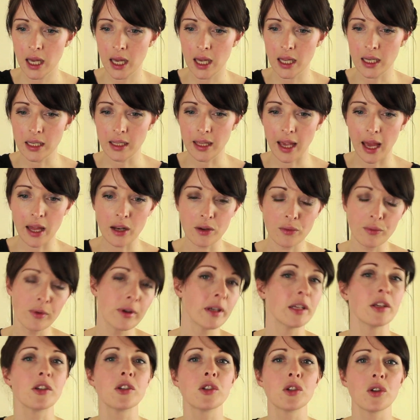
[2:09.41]
and getting
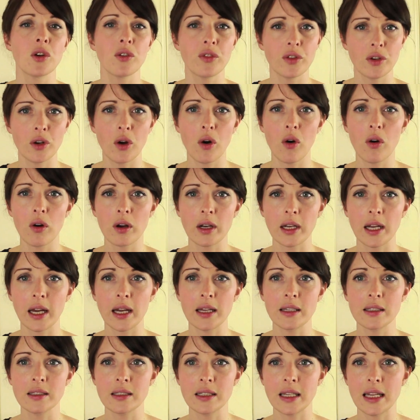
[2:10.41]
rid of stuff and
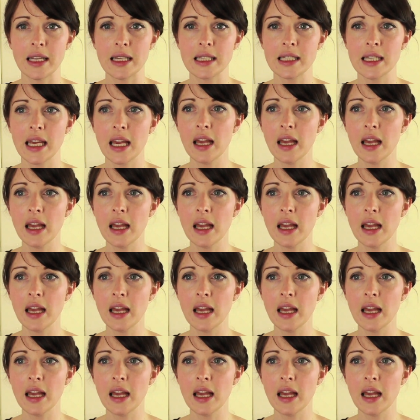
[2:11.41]
organising it.